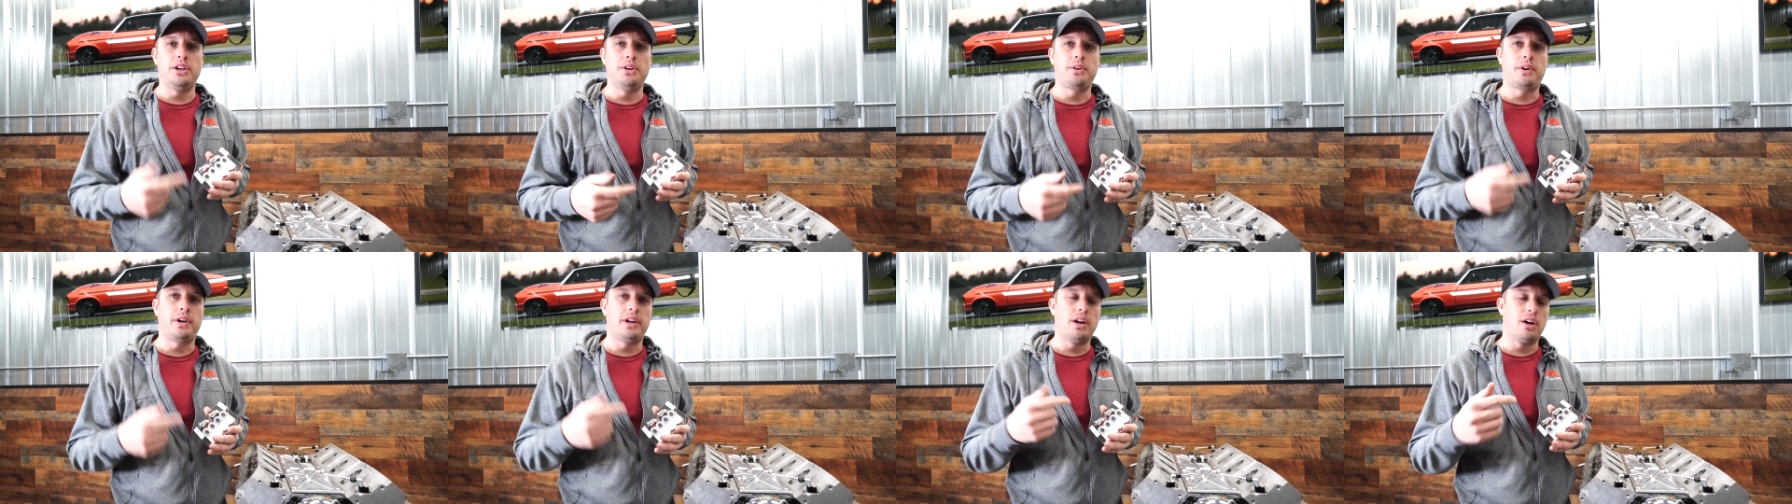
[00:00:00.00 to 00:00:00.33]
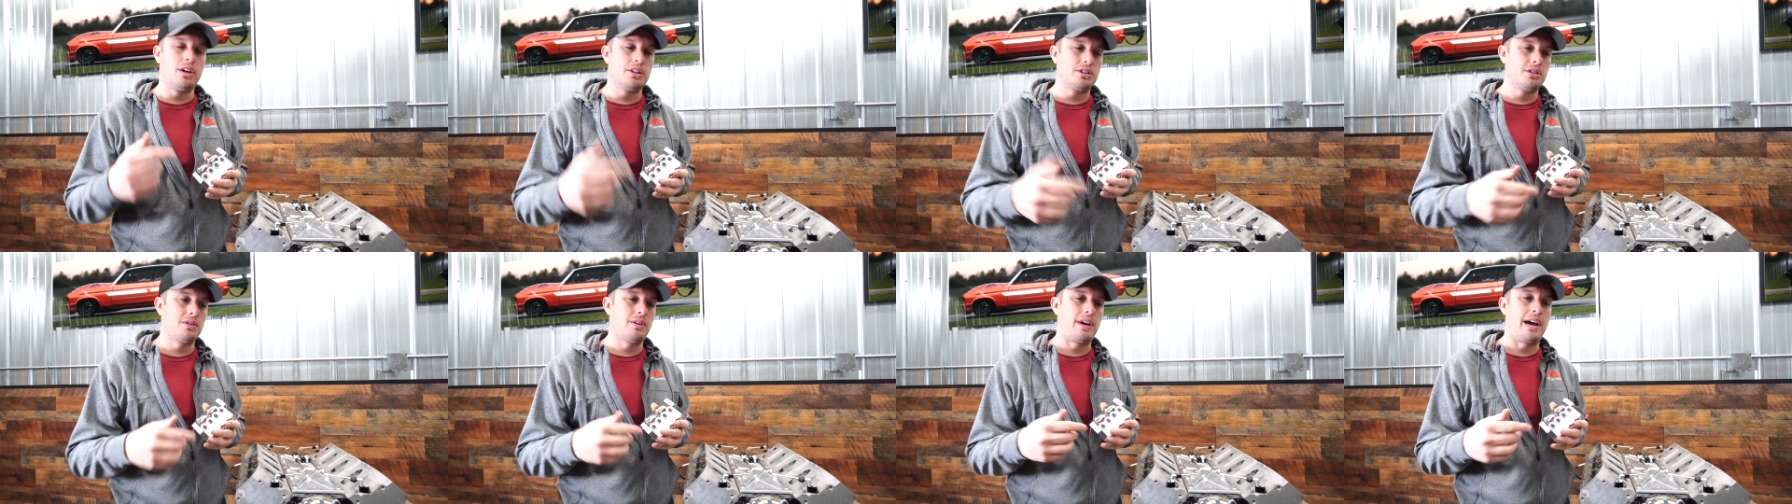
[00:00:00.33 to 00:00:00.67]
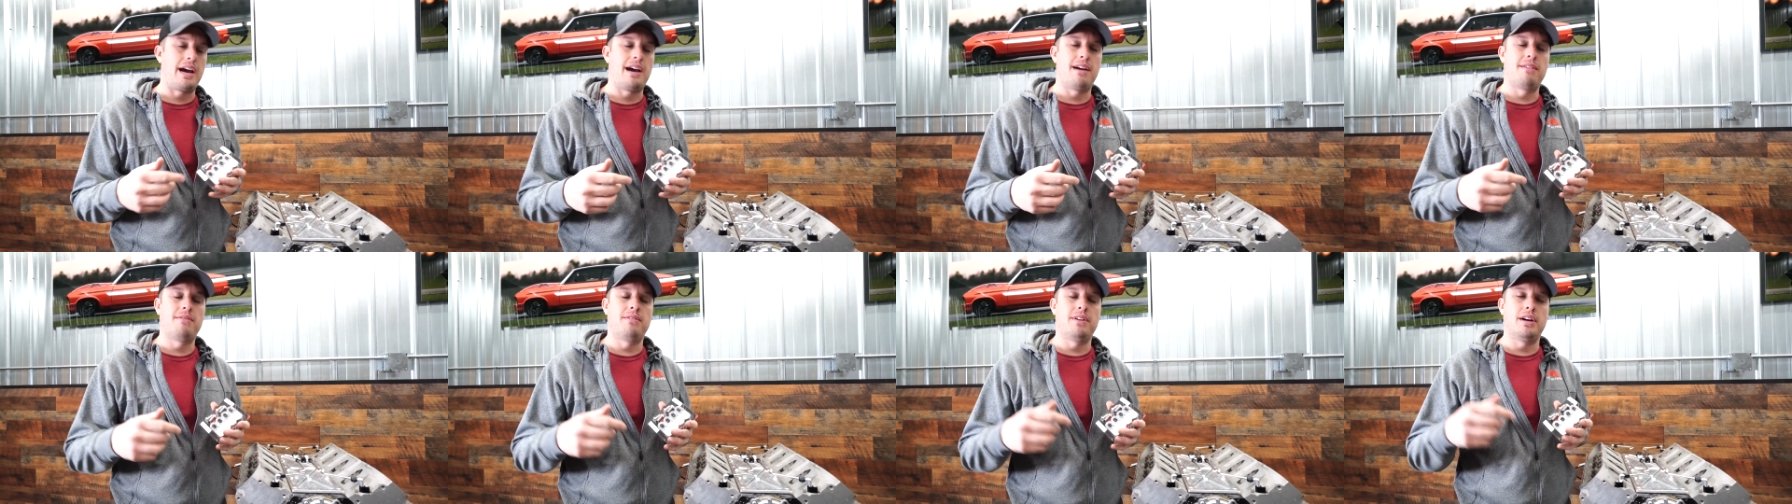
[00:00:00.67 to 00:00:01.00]
You can also
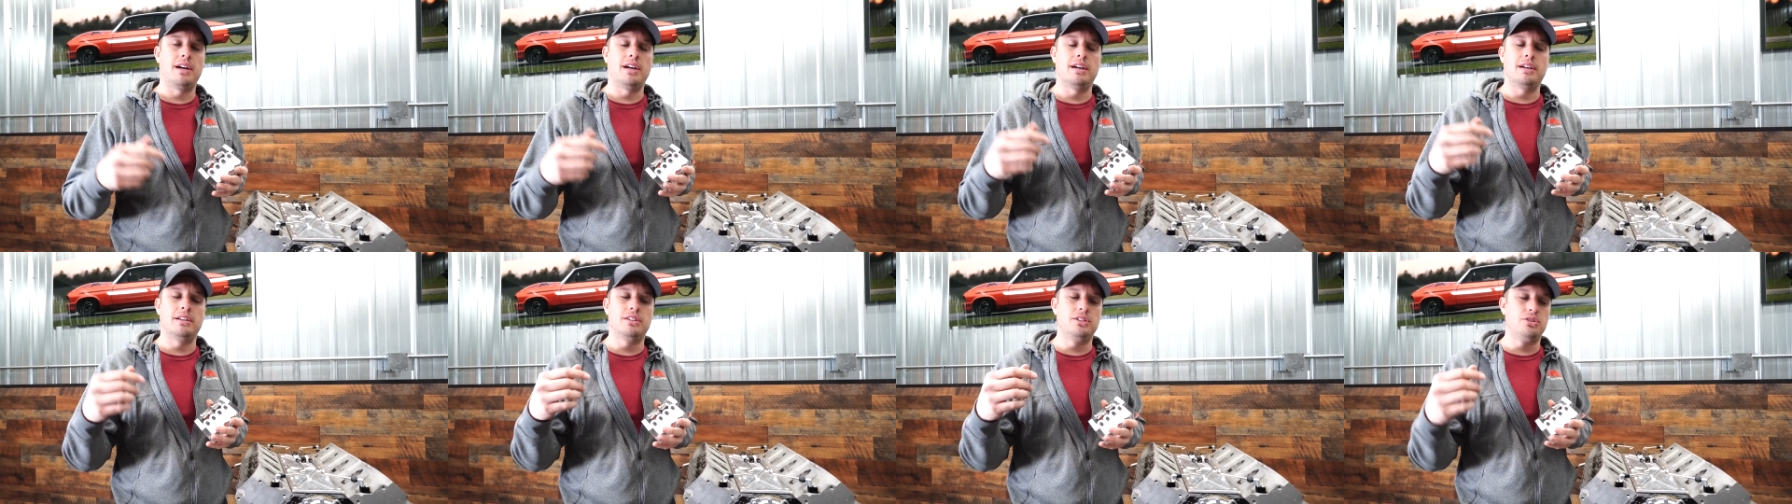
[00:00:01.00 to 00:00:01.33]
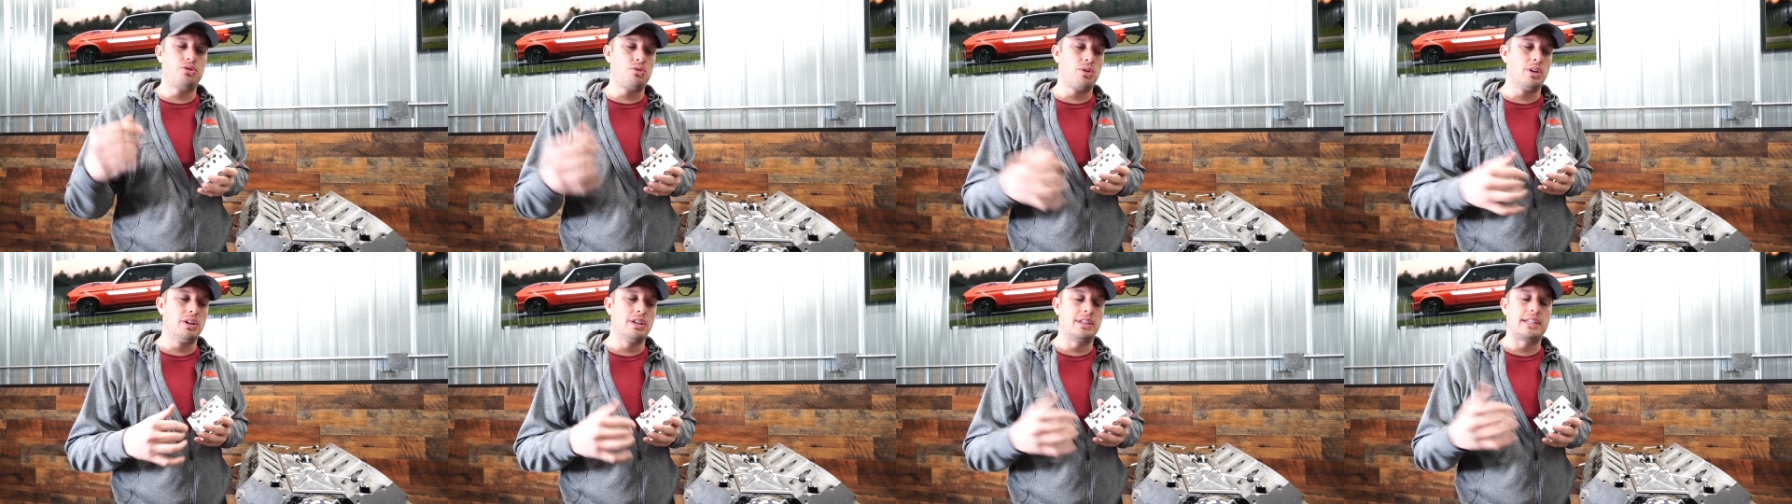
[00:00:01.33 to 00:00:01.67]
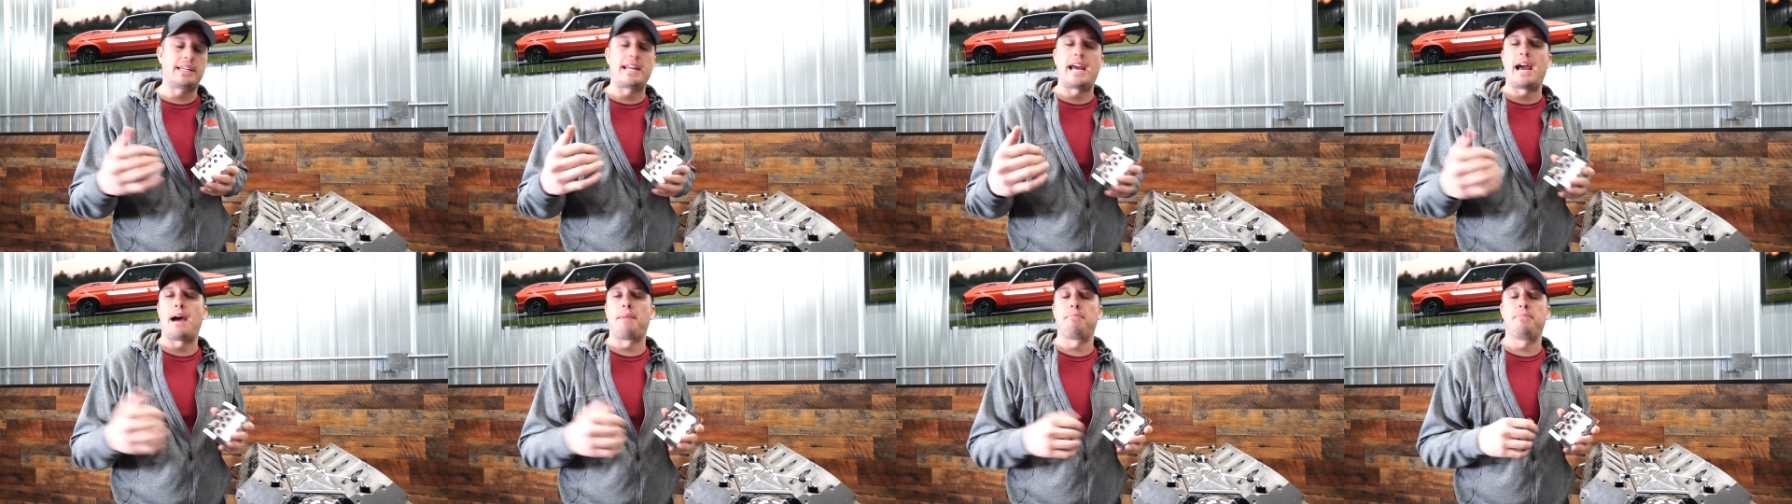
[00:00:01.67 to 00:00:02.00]
have a uh, drill
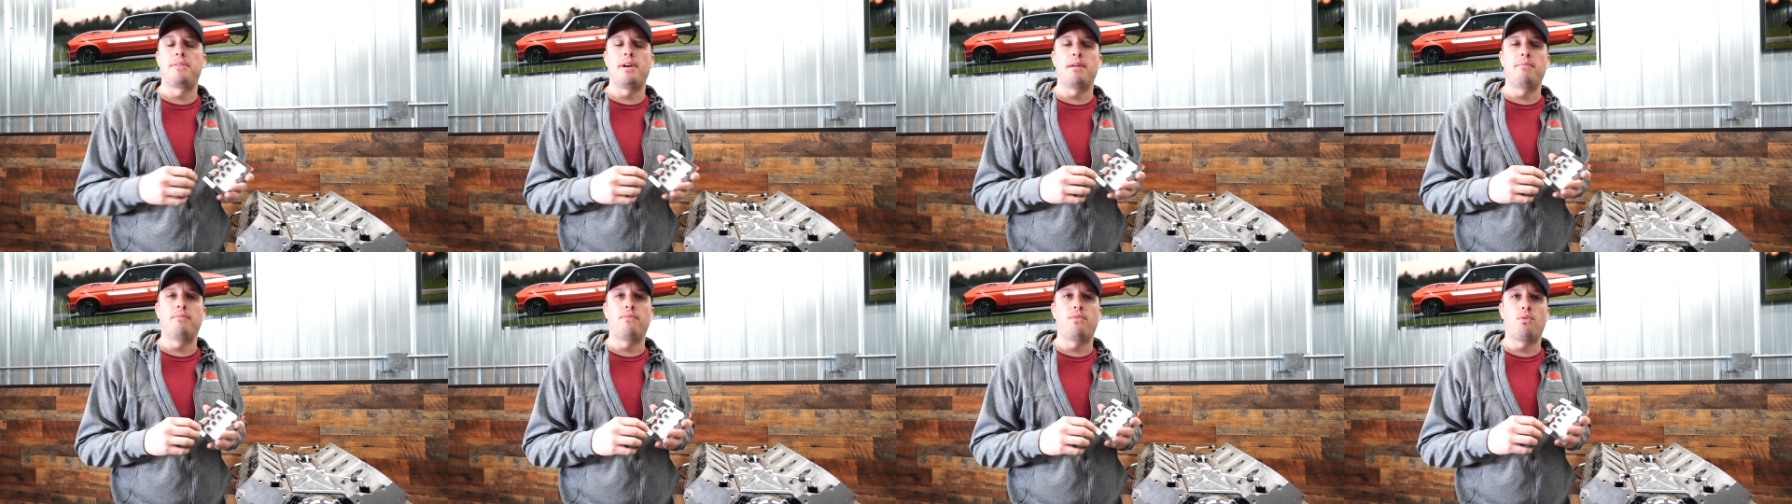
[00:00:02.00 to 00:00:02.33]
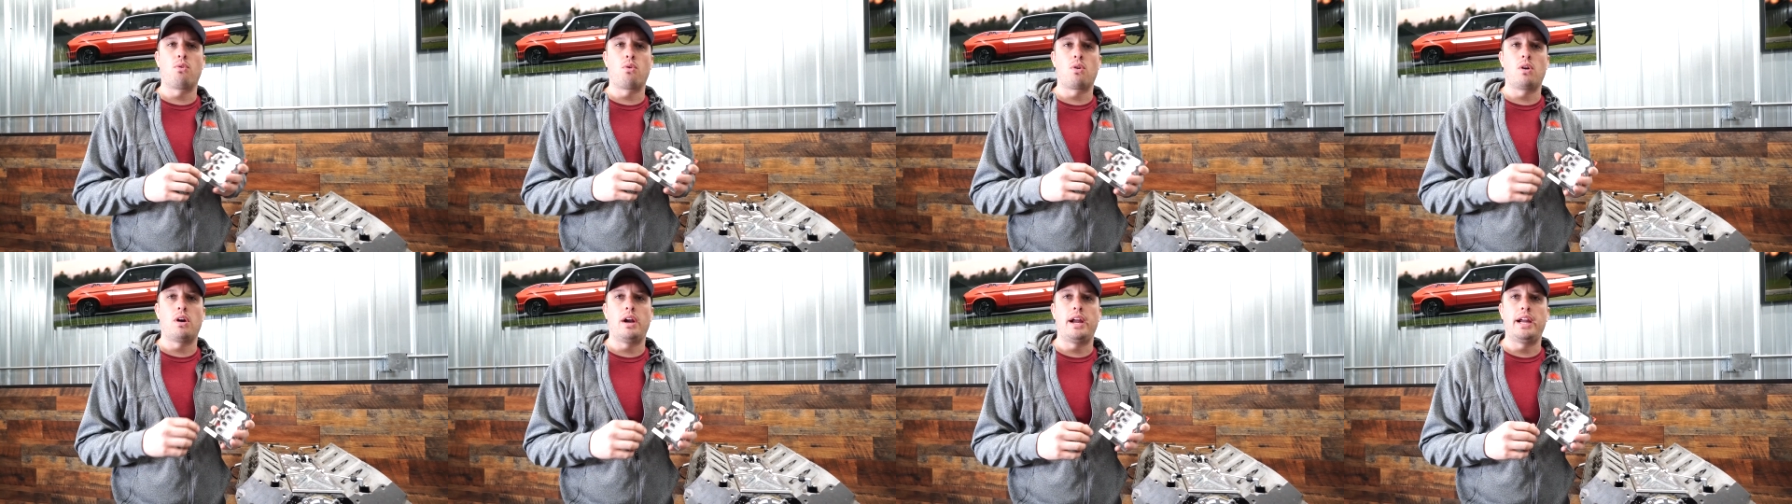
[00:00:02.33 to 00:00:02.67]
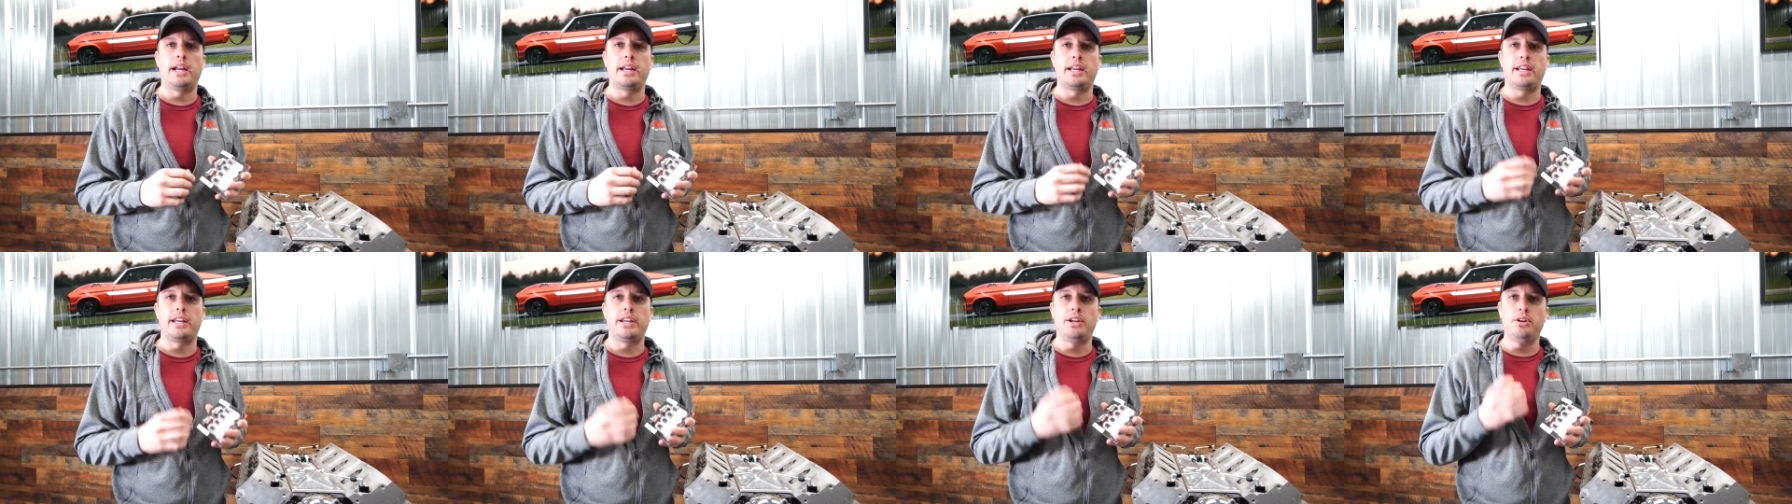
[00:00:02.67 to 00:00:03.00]
and tap them for
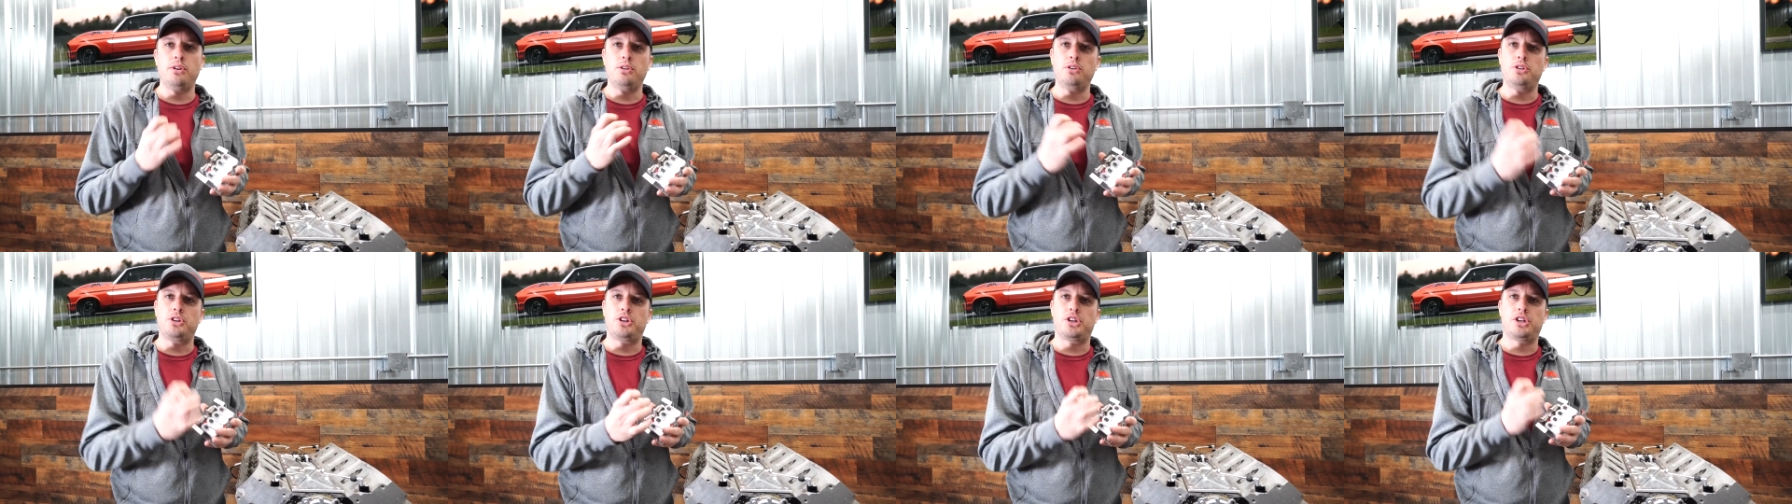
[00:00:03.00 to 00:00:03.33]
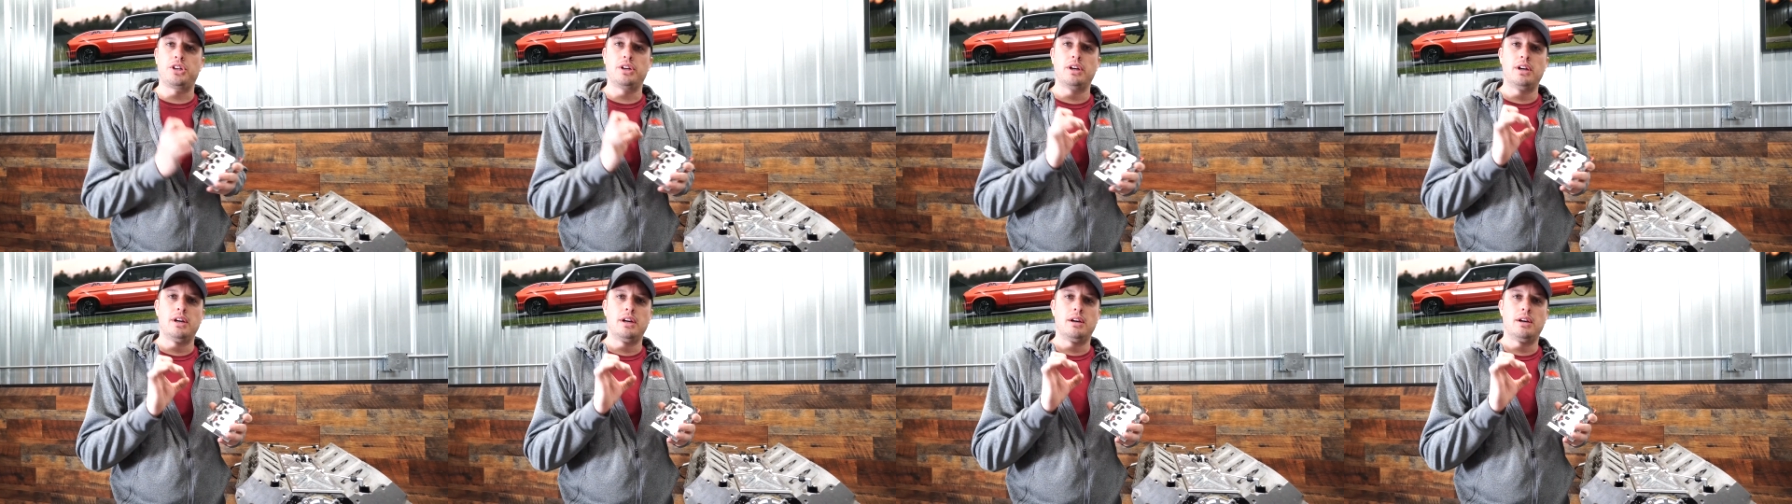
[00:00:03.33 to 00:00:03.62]
a huge